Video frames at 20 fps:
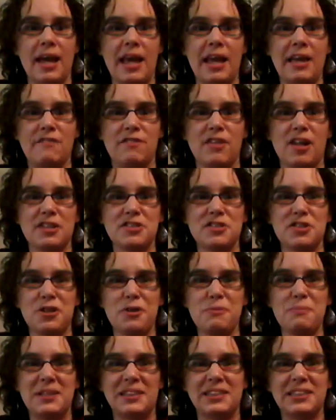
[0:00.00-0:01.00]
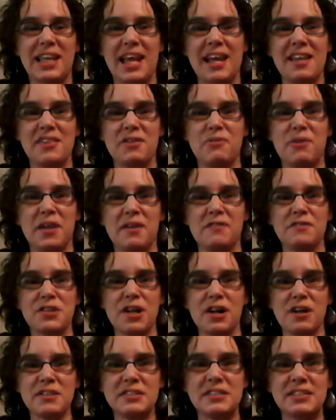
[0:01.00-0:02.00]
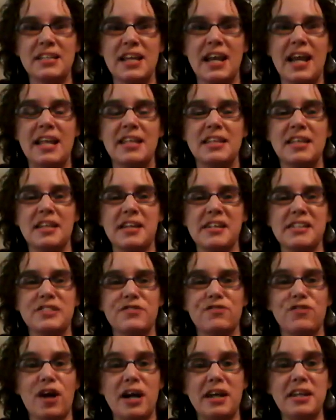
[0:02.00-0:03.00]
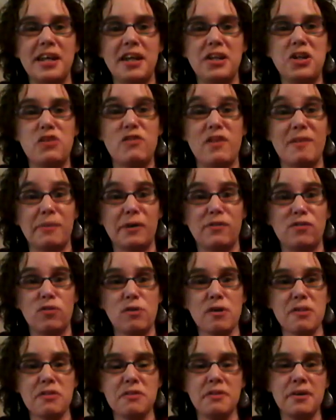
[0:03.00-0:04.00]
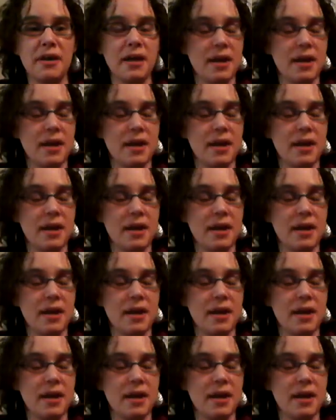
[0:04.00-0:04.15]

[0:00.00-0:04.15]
Hey Flosstube, it's Kate, the Queen of Starts, and it is Friday, November 4th,